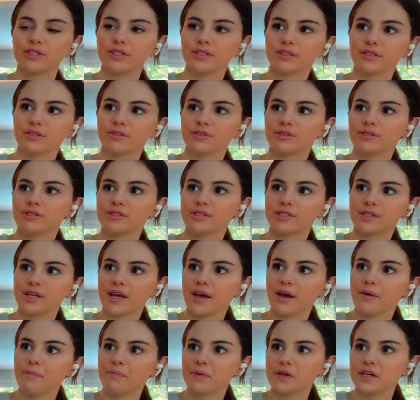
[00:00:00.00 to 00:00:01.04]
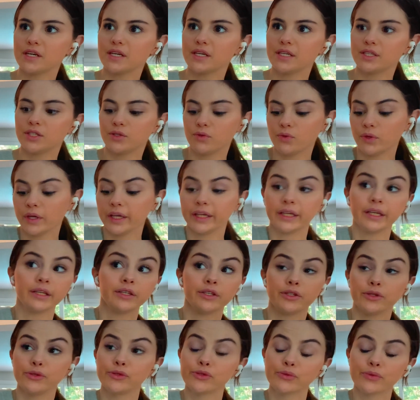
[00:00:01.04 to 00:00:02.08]
single step you can
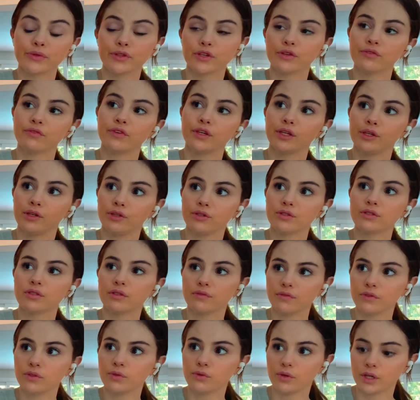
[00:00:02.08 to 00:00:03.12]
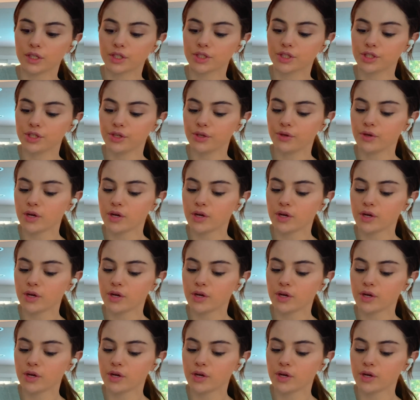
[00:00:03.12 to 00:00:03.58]
use with your fingers if you want to.